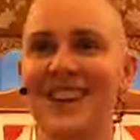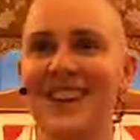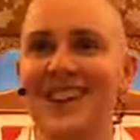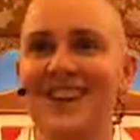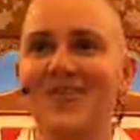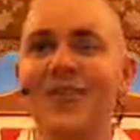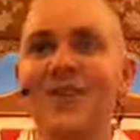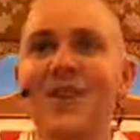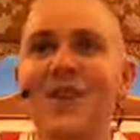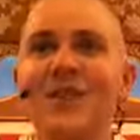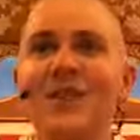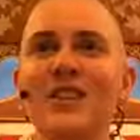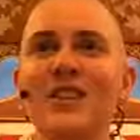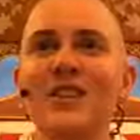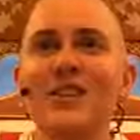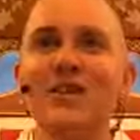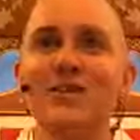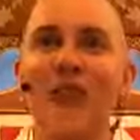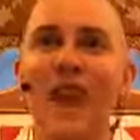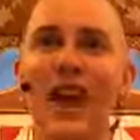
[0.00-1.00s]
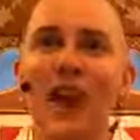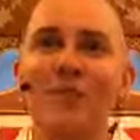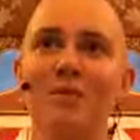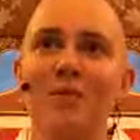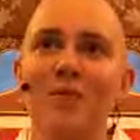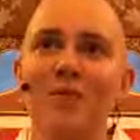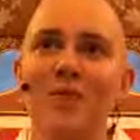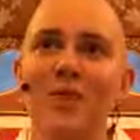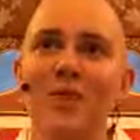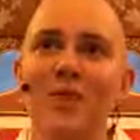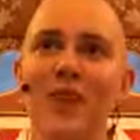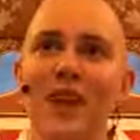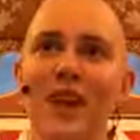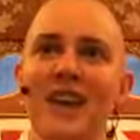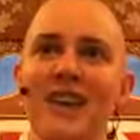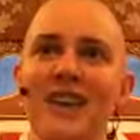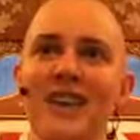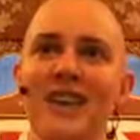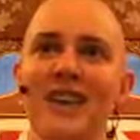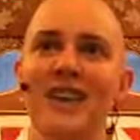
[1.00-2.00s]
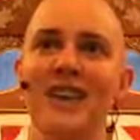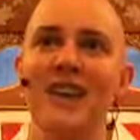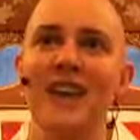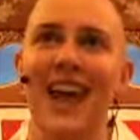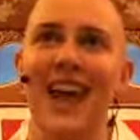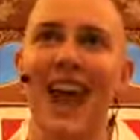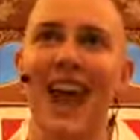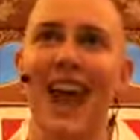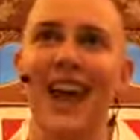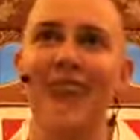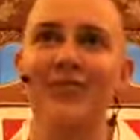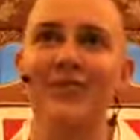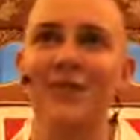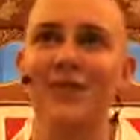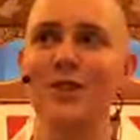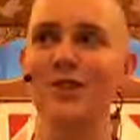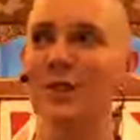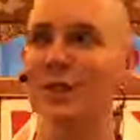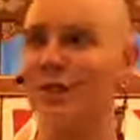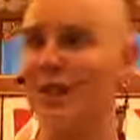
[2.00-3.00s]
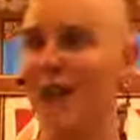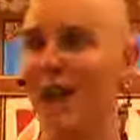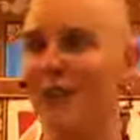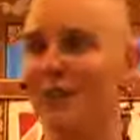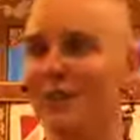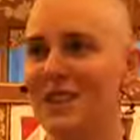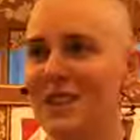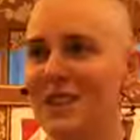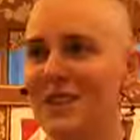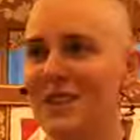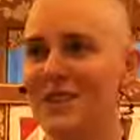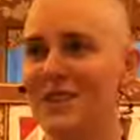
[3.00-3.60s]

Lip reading: So this is what happens when we actually have too much happiness,